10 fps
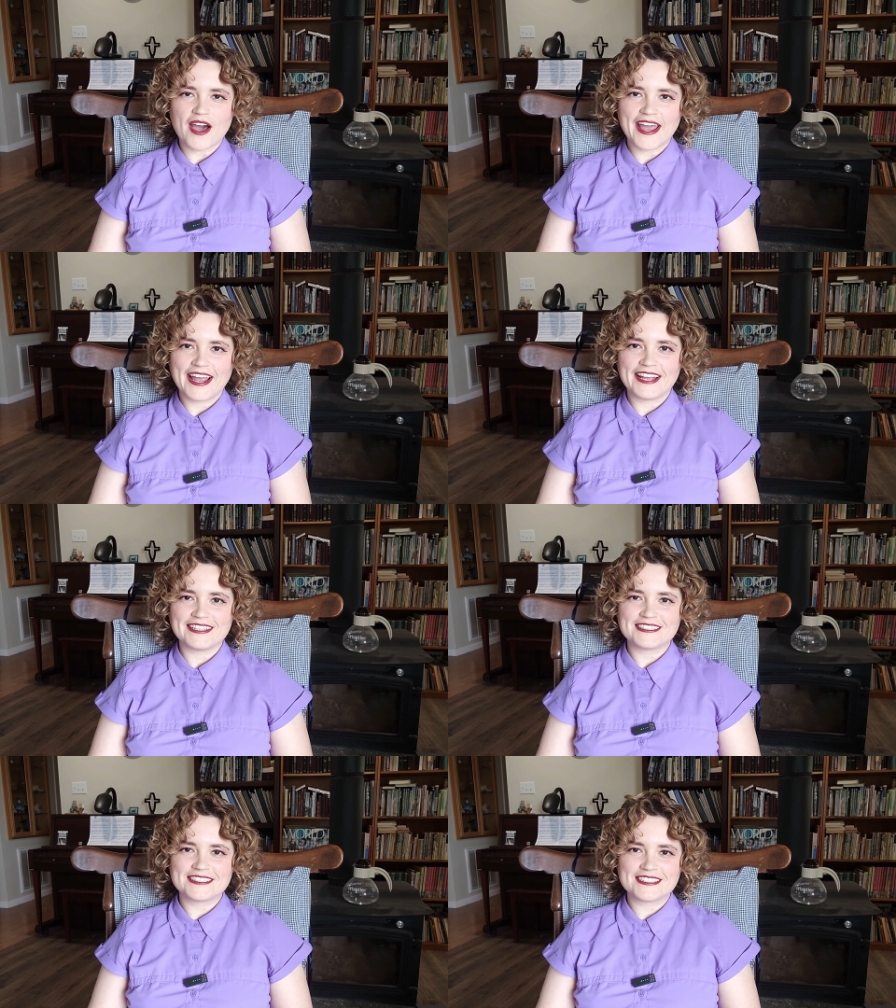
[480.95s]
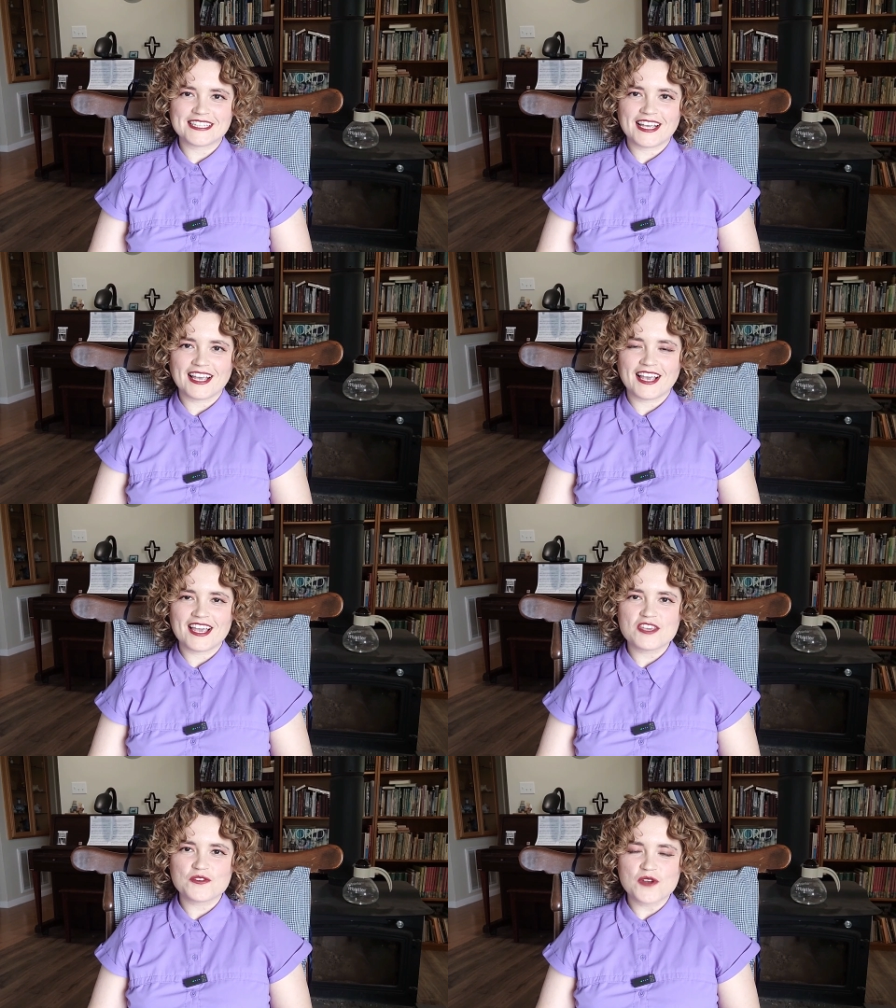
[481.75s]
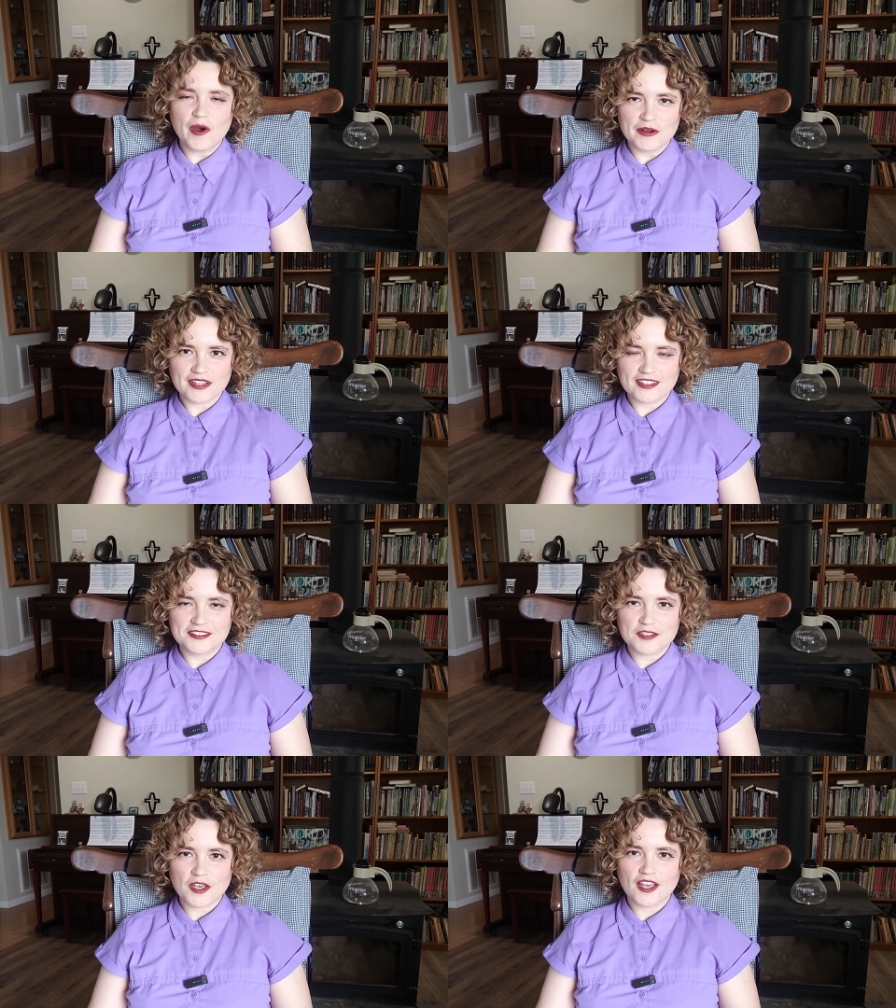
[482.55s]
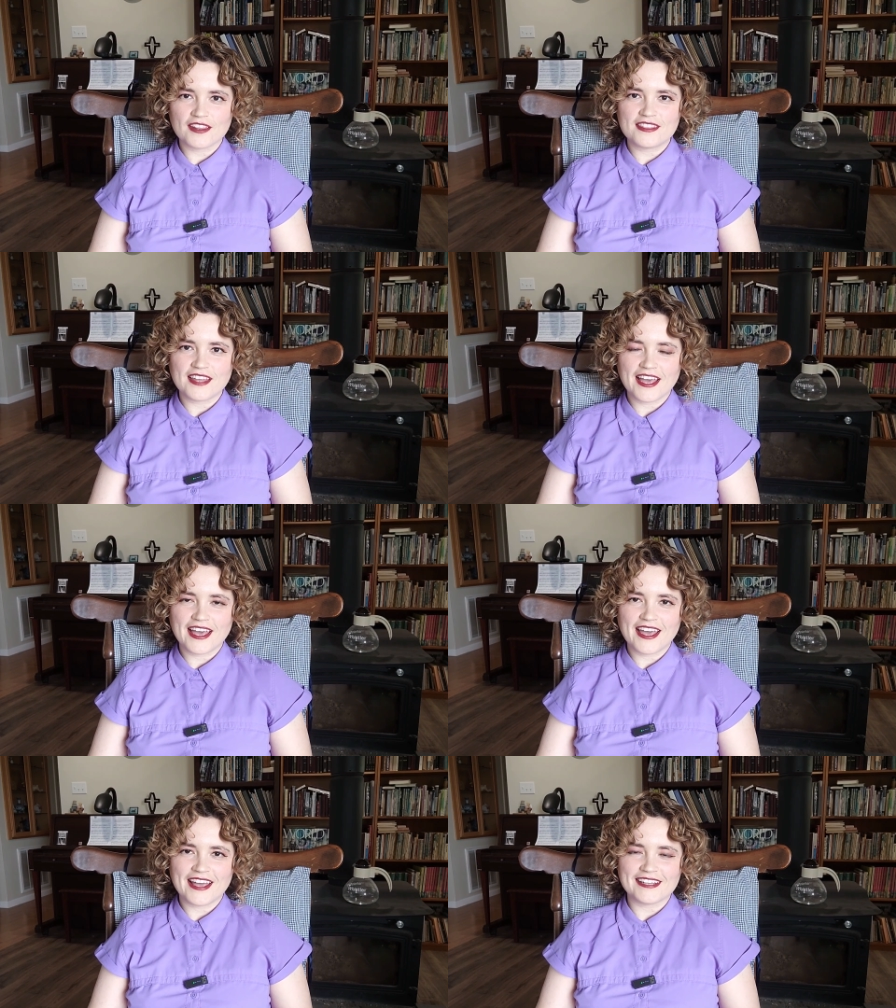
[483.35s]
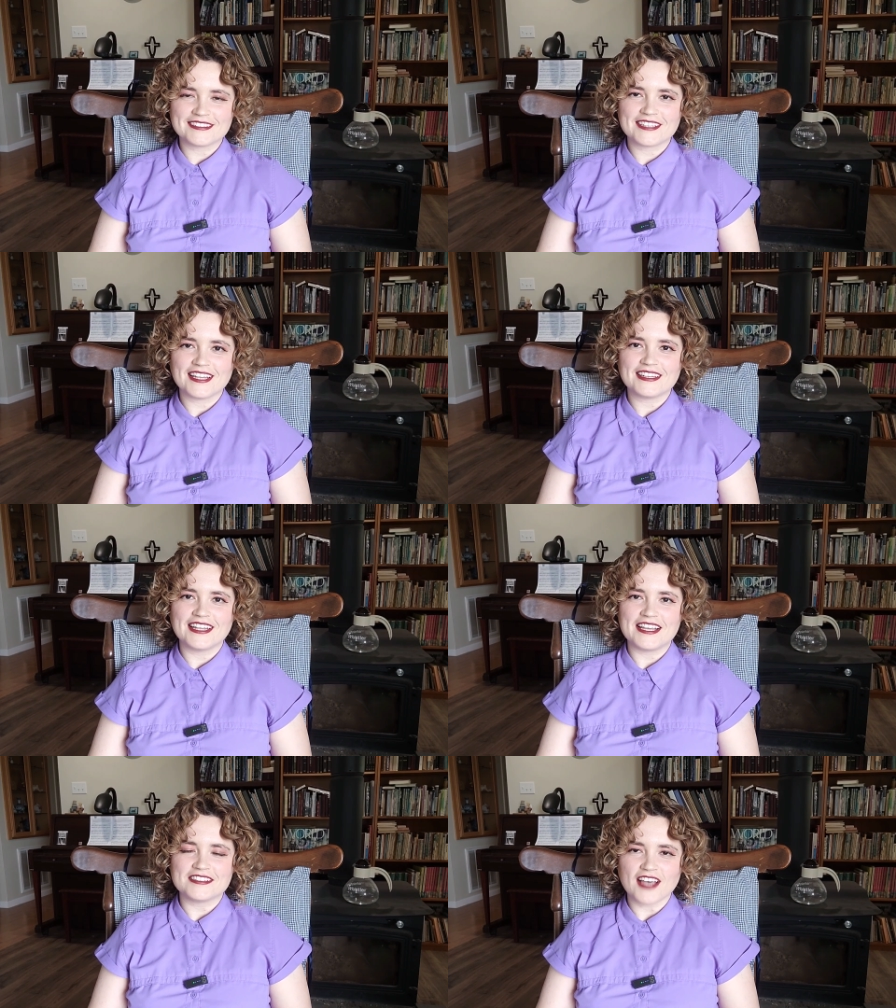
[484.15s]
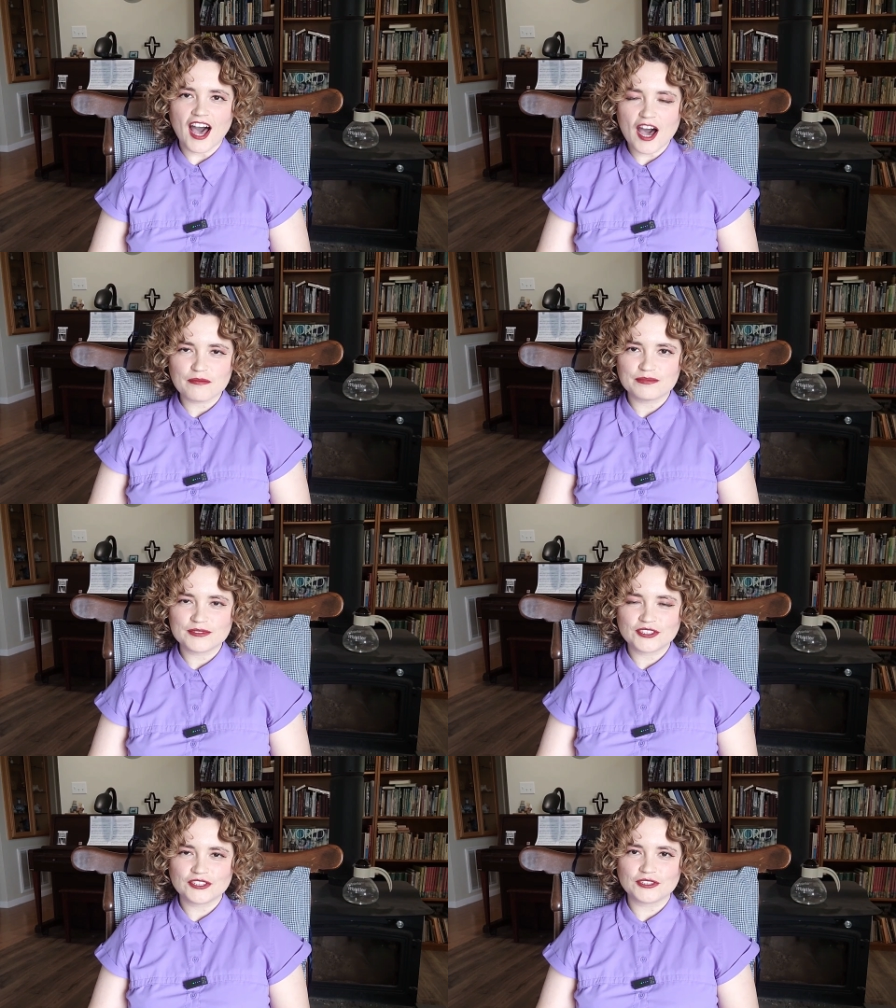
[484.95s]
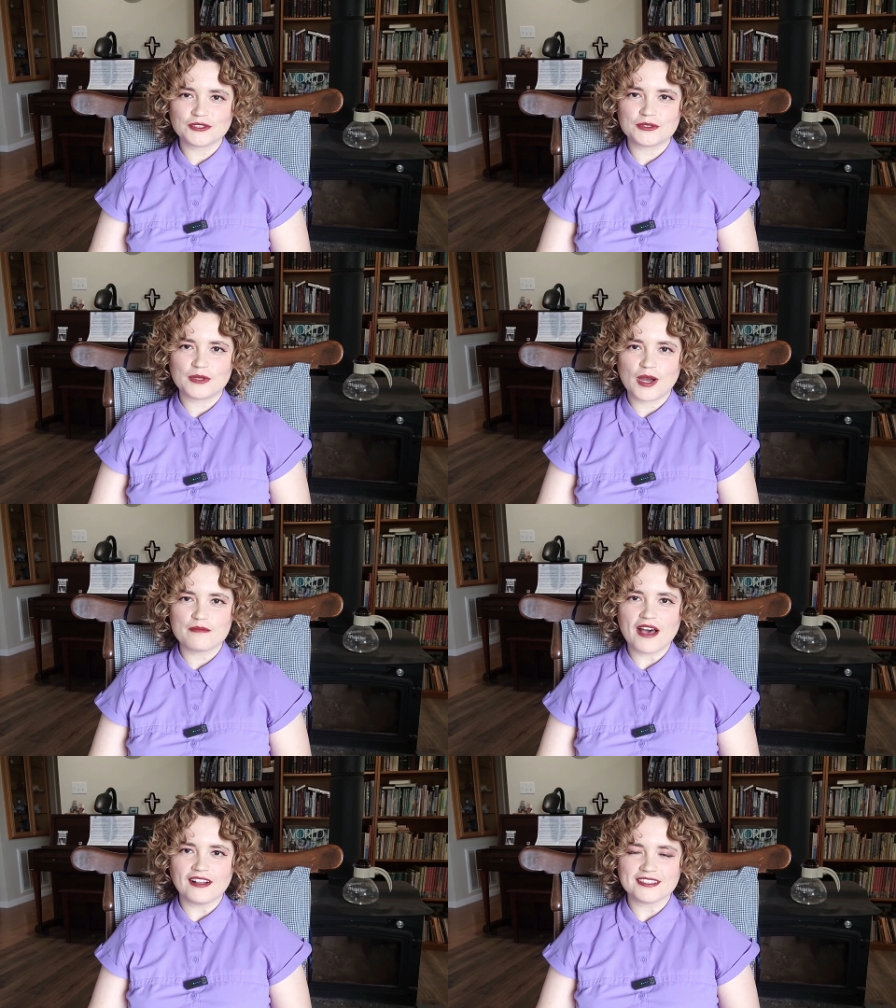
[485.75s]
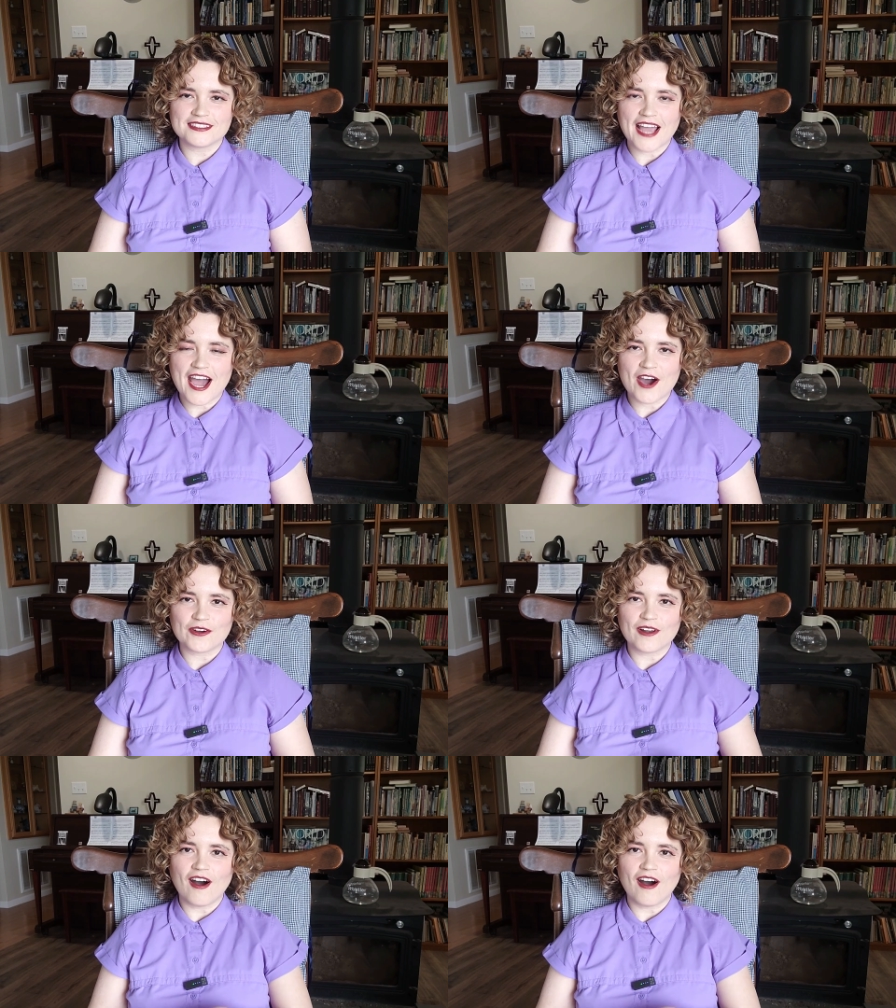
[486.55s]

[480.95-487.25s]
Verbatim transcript: might you notice that leads up to a uh, meltdown,